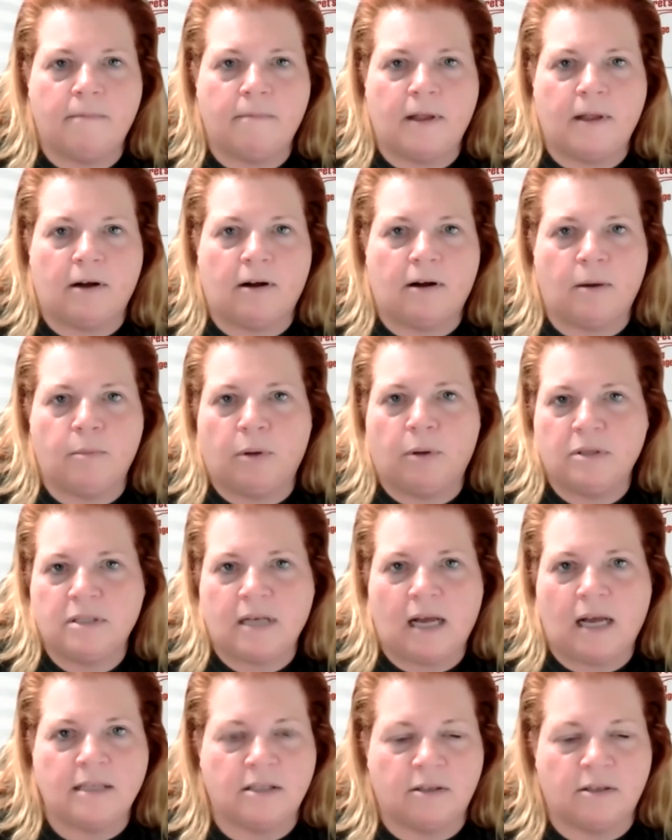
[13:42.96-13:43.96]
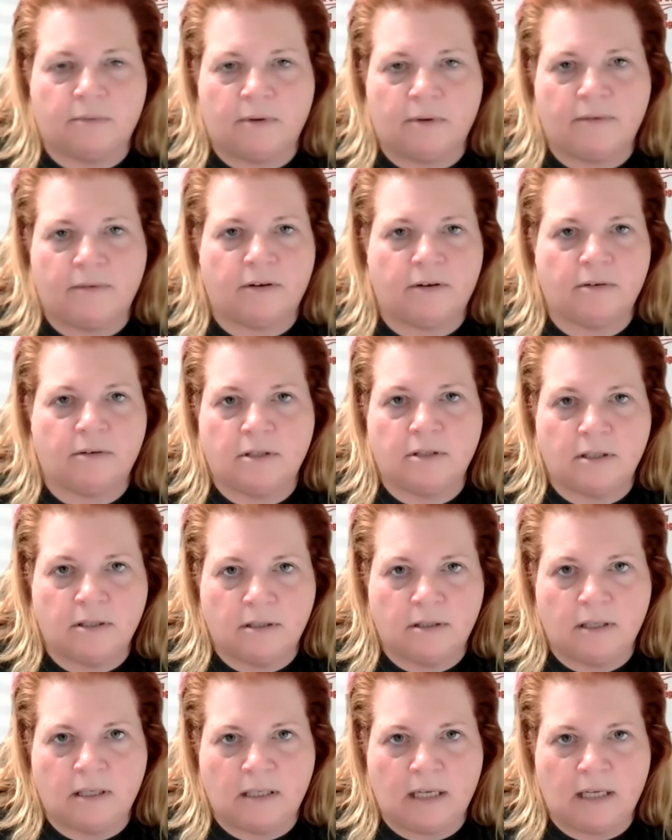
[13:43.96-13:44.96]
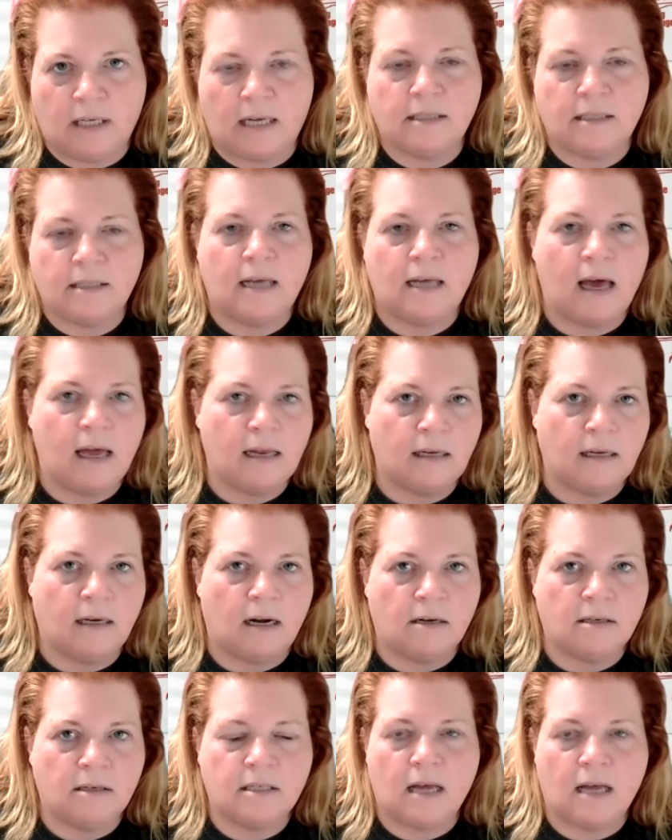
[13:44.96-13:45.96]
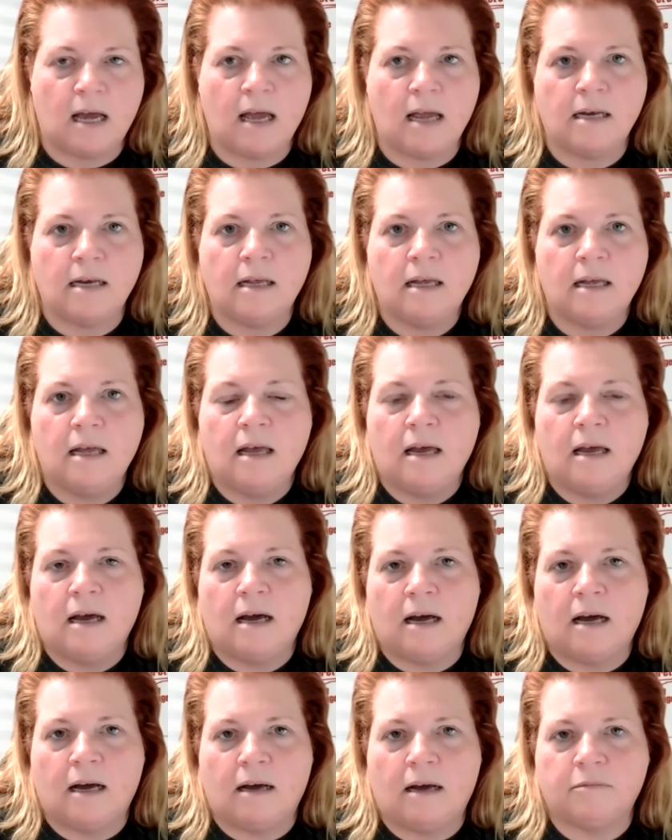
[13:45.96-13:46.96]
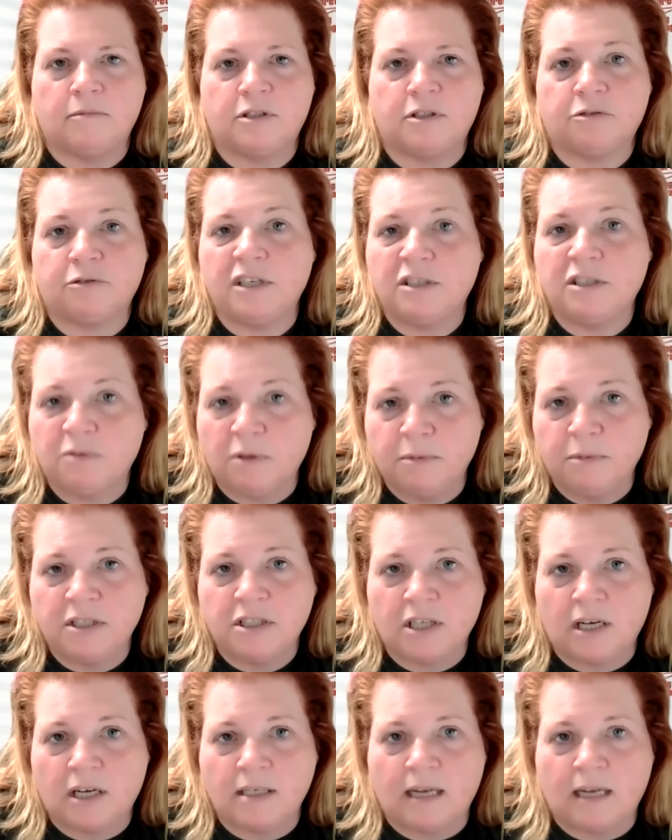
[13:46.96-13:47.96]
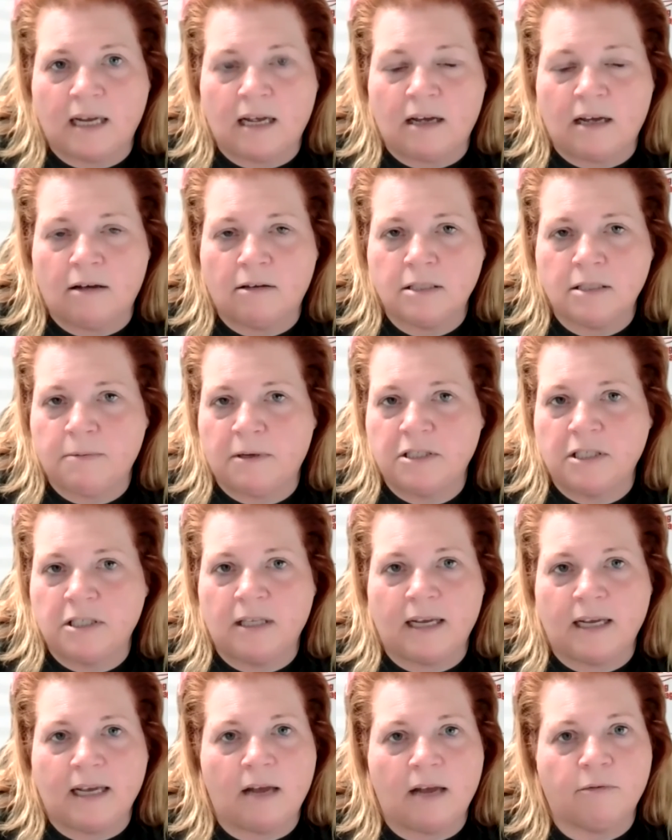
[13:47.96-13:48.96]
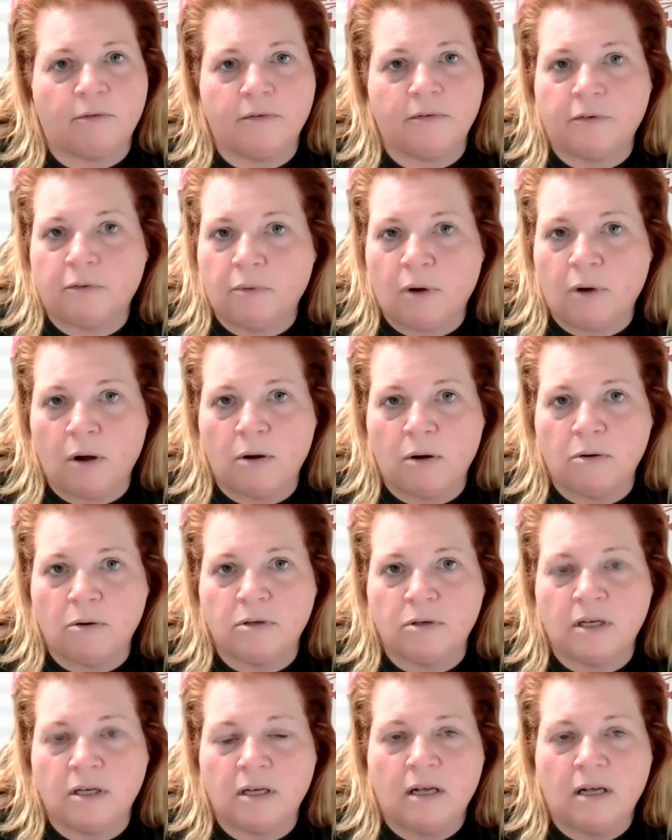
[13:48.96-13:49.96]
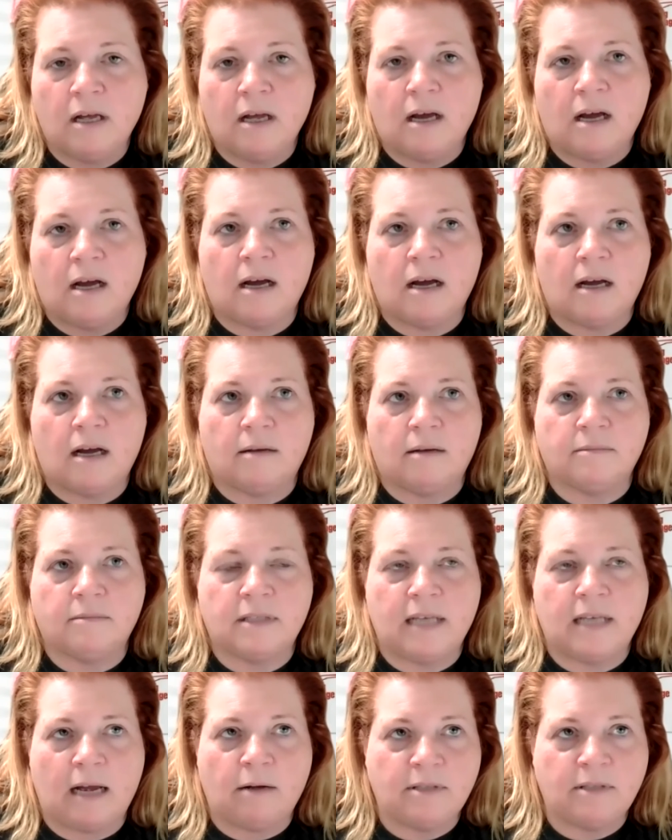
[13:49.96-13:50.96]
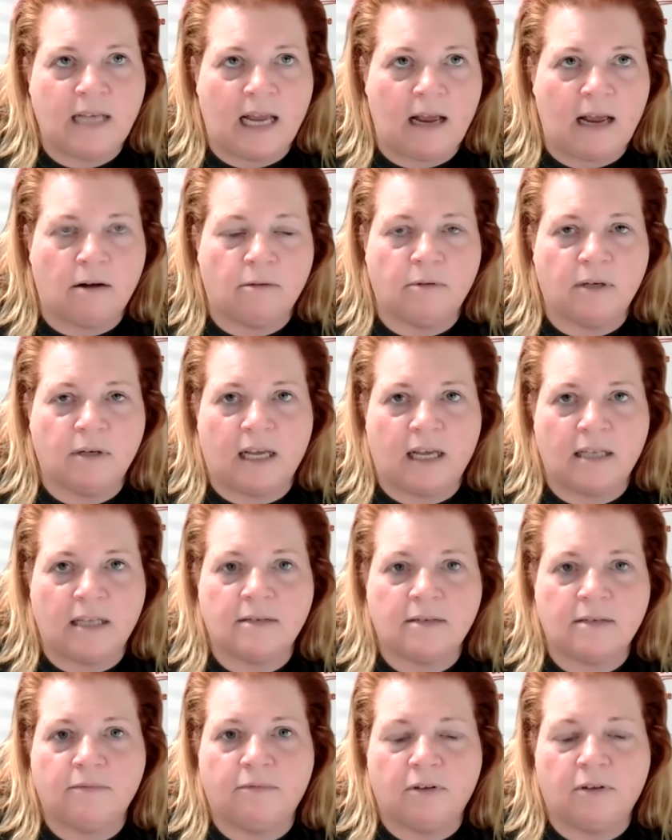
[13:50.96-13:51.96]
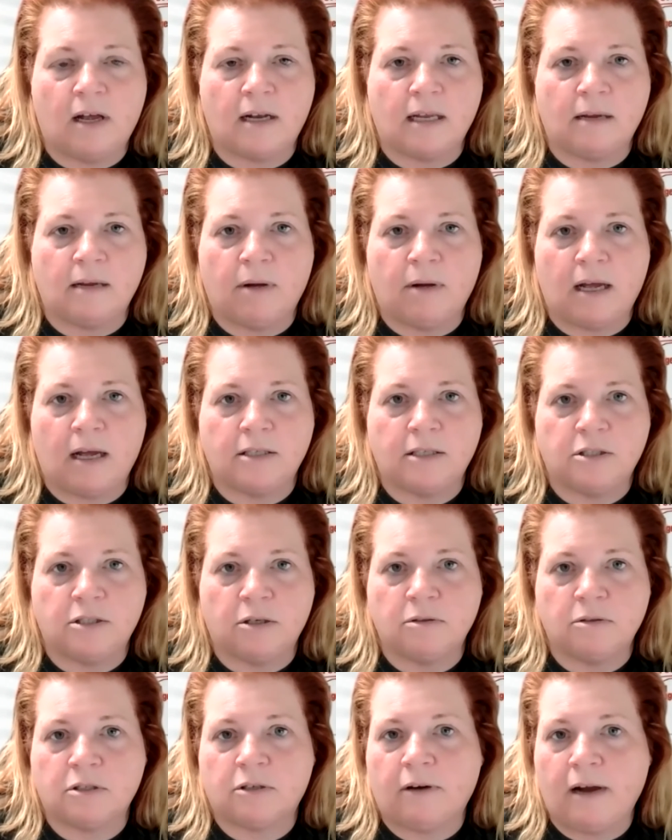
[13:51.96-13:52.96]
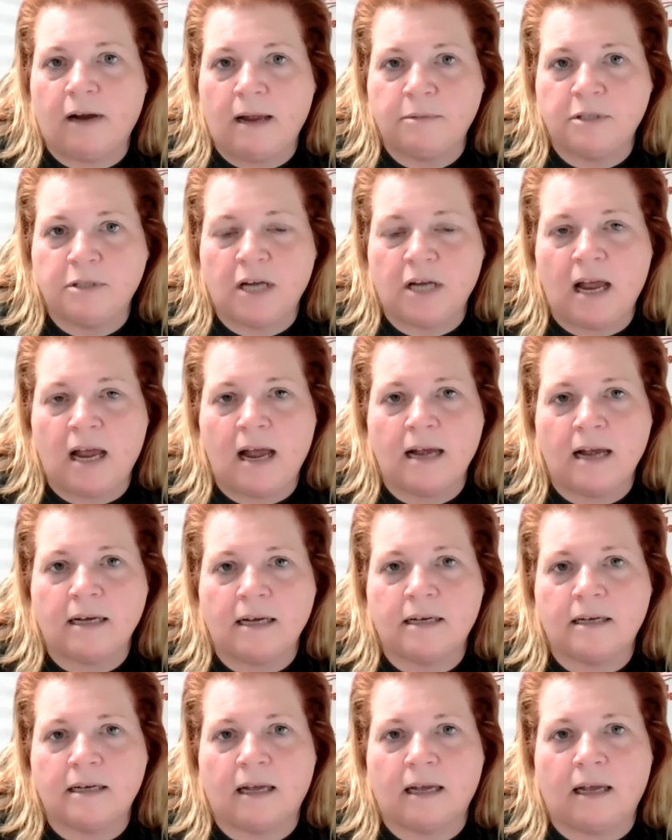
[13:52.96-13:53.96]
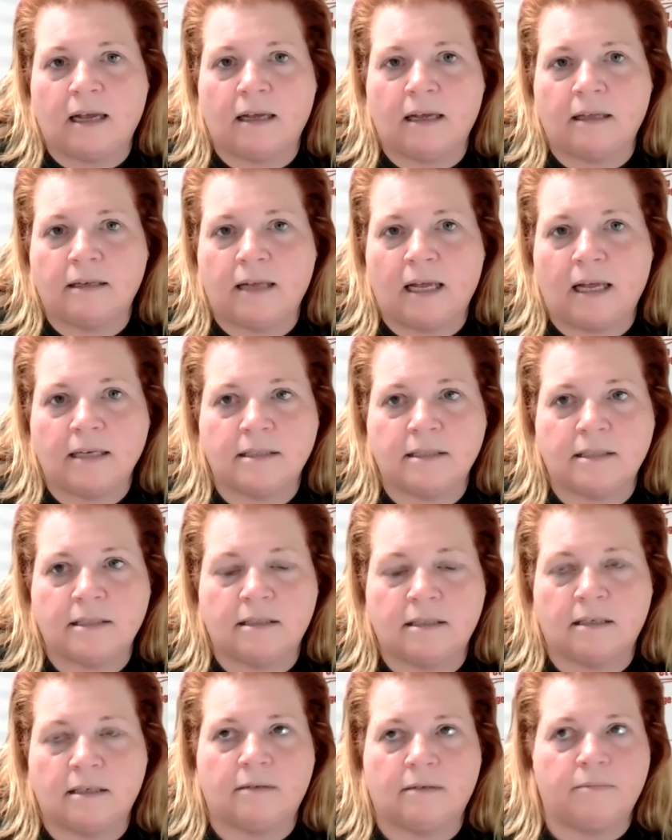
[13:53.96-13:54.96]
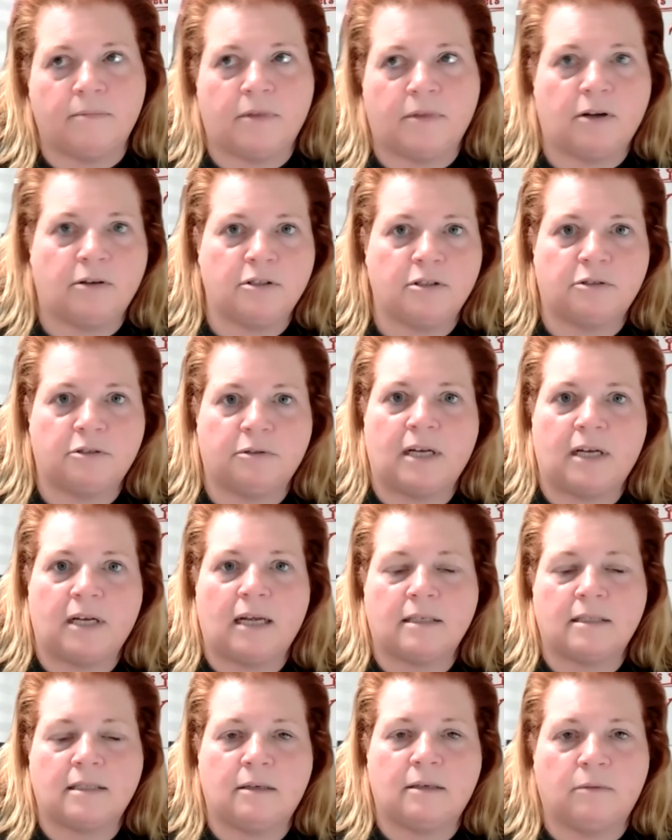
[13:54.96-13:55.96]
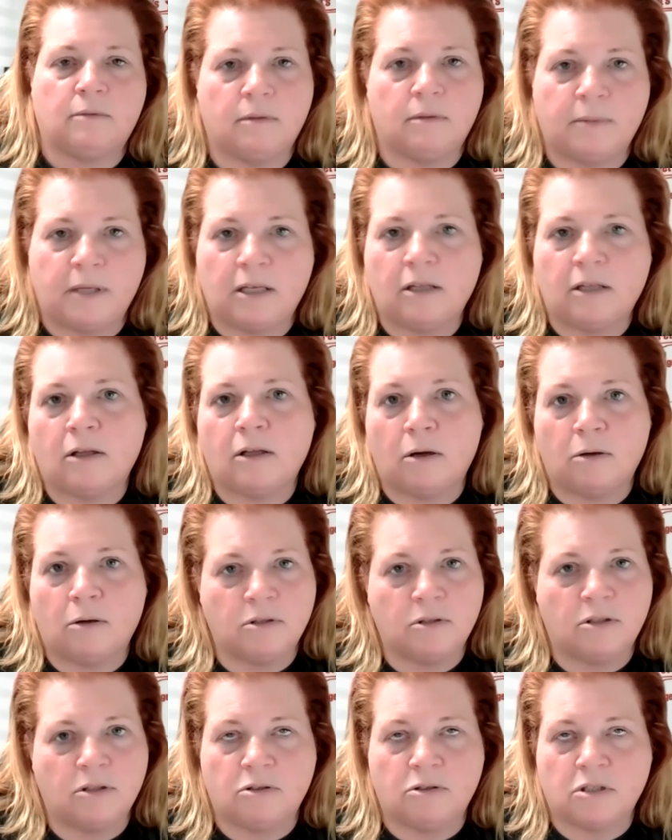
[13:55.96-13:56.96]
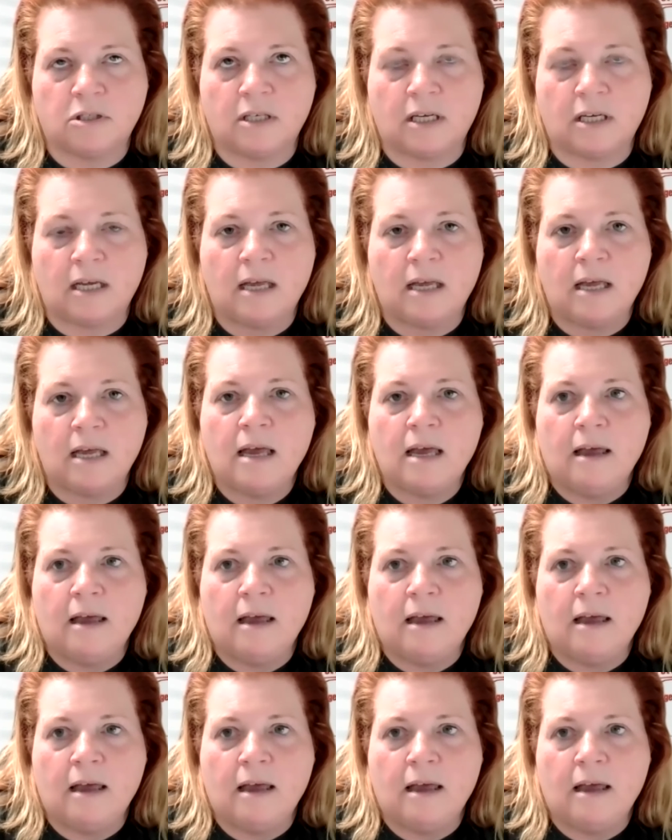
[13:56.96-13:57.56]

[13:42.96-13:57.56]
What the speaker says: They're on both sides of the river, the Indiana side and our side. Streets will be shut down, especially like on River Road. Downtown will get some flooding by Joe's Crab Shack, and the 3rd Street exit will be closed usually.